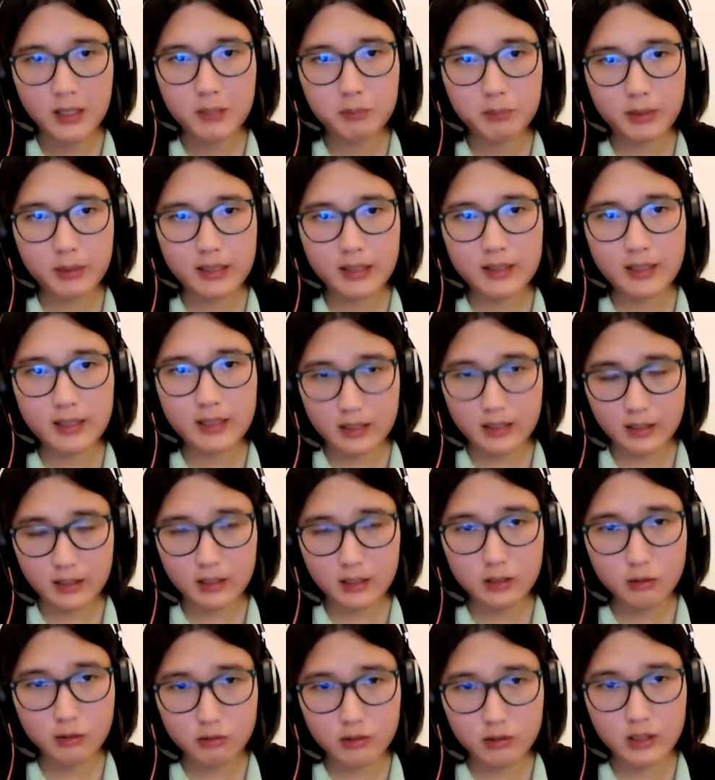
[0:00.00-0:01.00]
but I needed
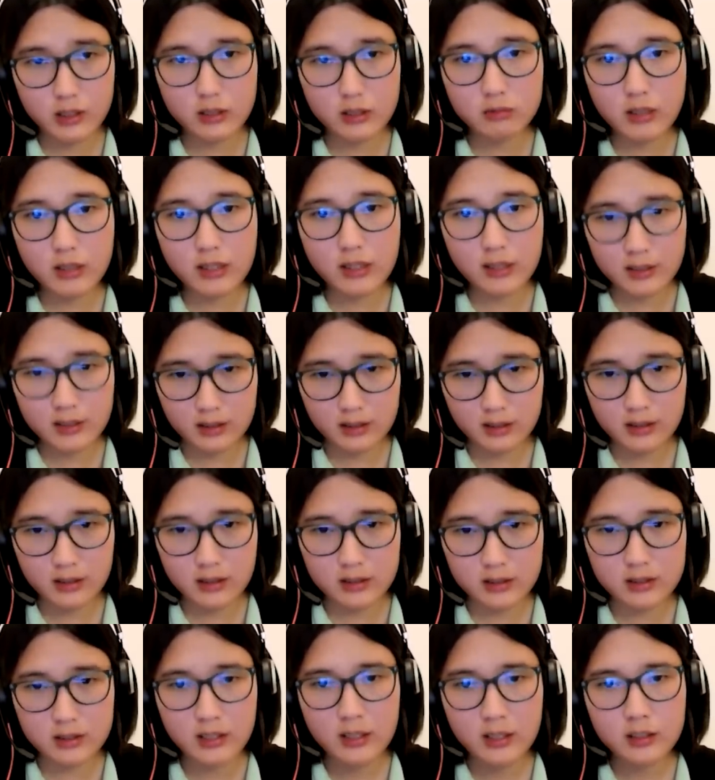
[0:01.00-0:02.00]
to work
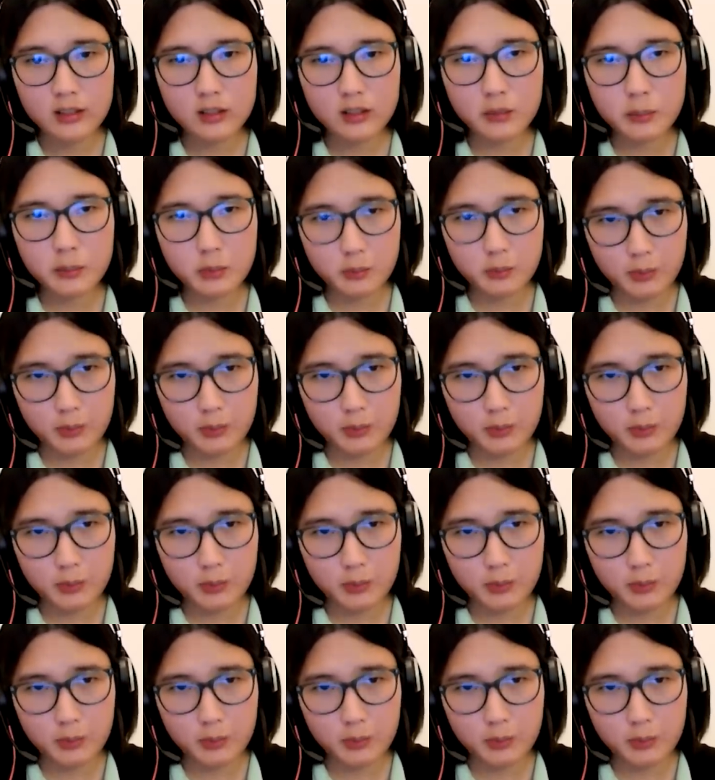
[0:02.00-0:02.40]
regardless to,